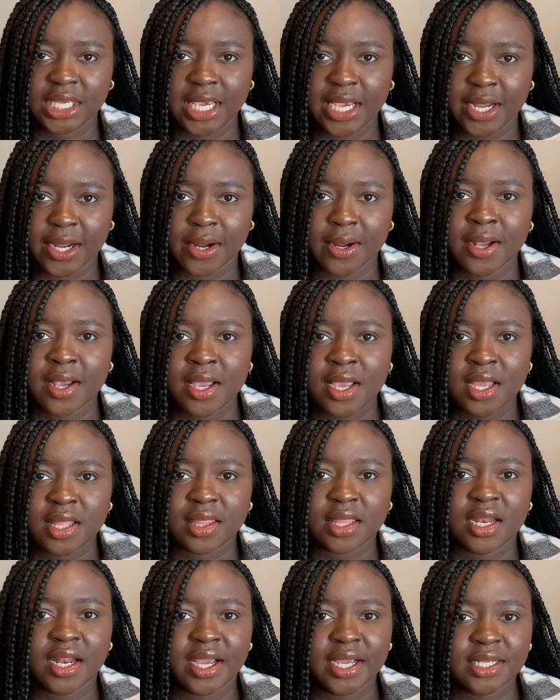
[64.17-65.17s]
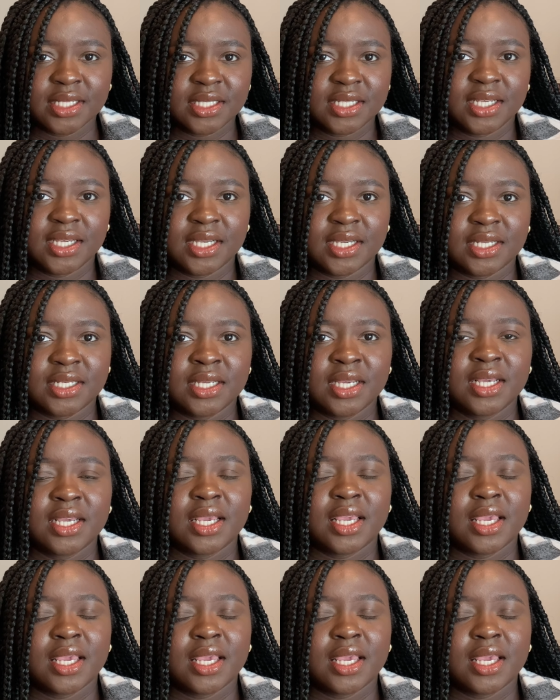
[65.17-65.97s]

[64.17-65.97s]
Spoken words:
here than I did